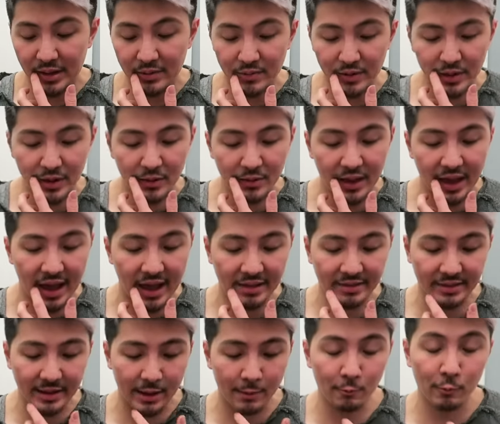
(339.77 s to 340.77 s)
Even though the
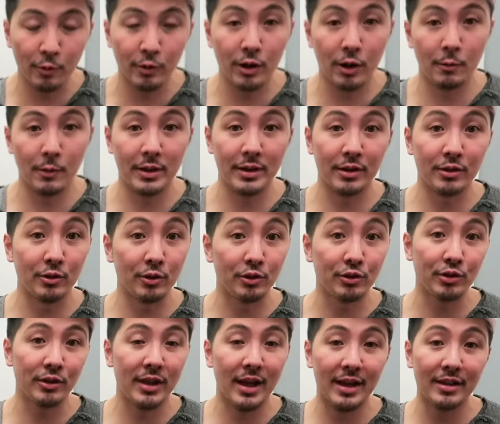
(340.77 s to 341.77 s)
SM will go in and
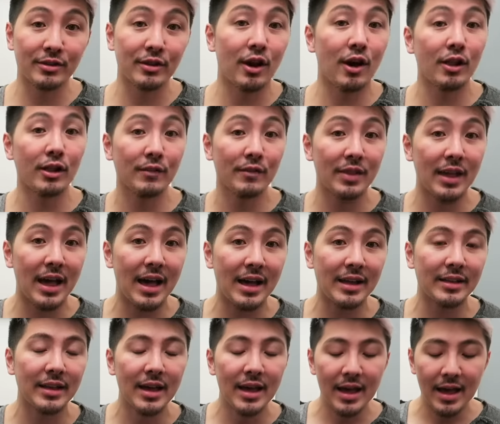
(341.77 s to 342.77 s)
neutralize all of
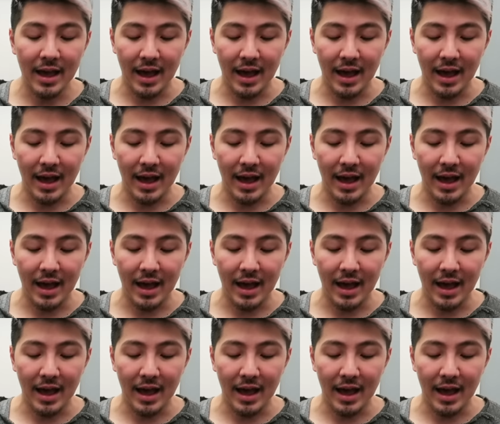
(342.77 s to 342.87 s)
that,